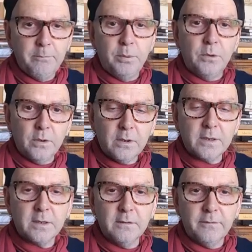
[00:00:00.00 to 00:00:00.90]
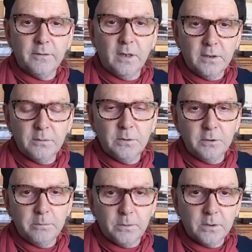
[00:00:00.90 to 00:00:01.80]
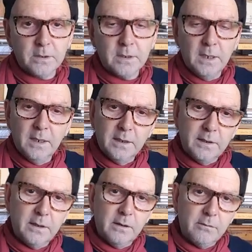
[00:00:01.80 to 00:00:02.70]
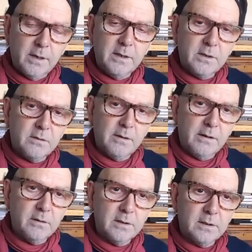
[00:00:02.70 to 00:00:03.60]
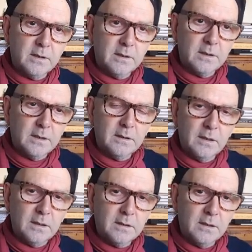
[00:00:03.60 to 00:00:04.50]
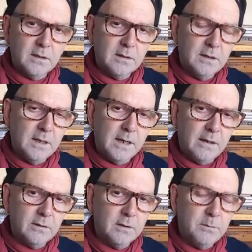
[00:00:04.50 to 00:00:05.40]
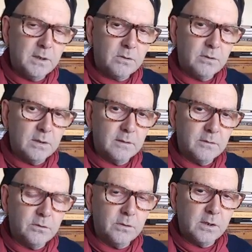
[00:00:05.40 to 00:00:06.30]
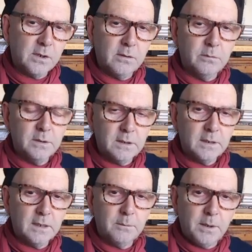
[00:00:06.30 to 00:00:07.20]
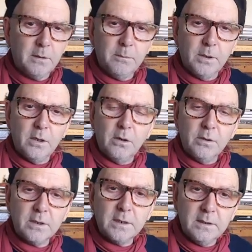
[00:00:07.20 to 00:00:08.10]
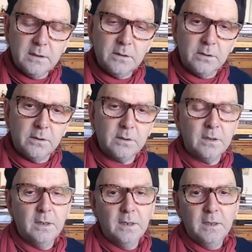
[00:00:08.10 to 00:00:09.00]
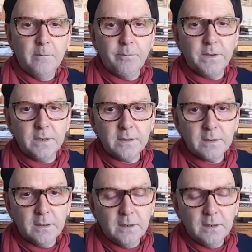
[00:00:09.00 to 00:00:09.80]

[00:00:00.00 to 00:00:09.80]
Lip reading: books, of underworld books that are arranged around us, that lay out the mysteries of the tradition, and we think about below us in the earth this